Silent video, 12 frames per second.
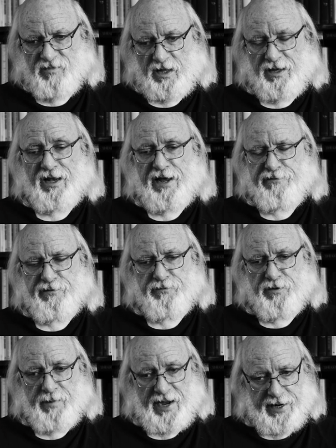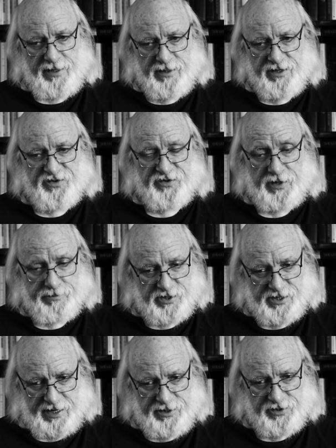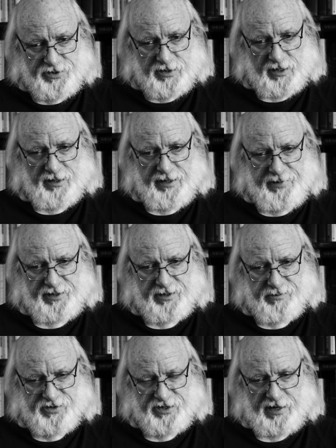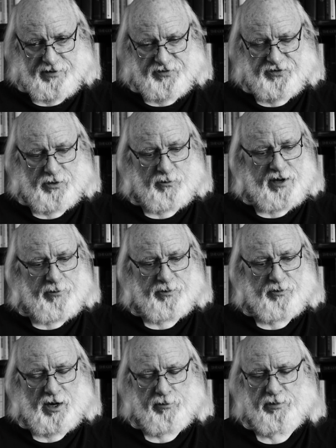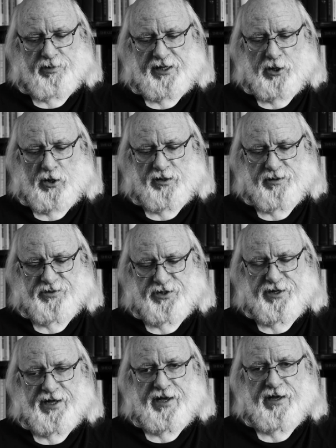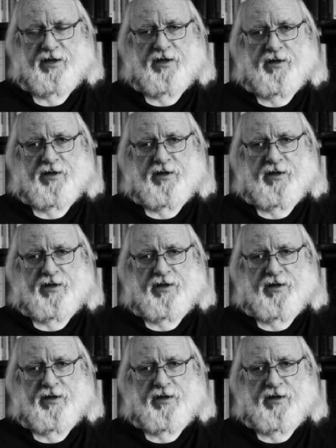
life of the mind, in some sense, limit themselves. So we would probably call them today